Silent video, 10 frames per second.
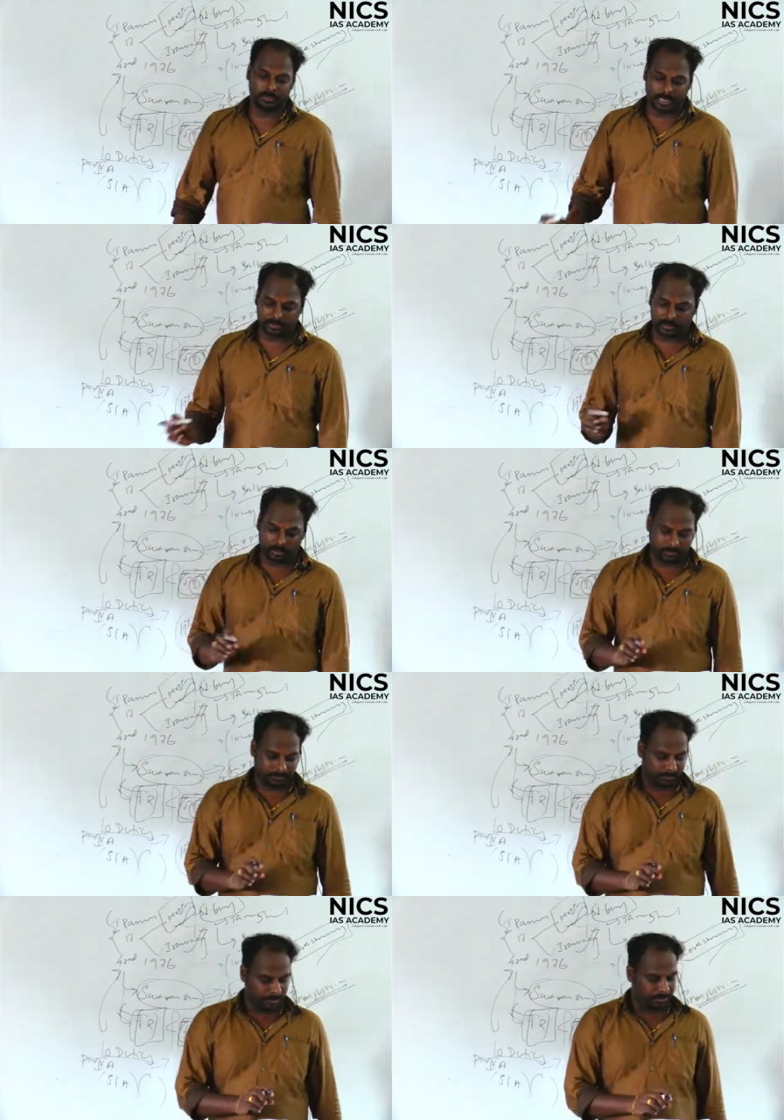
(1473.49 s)
that's all.
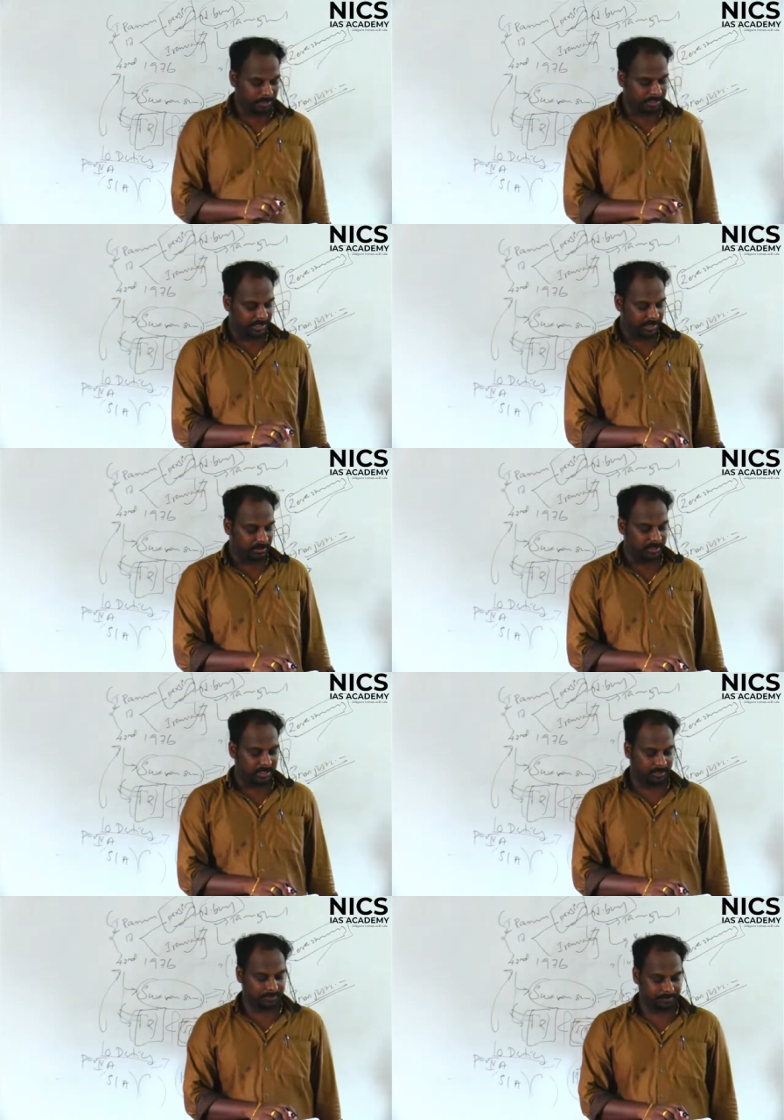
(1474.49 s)
The Persian New Year,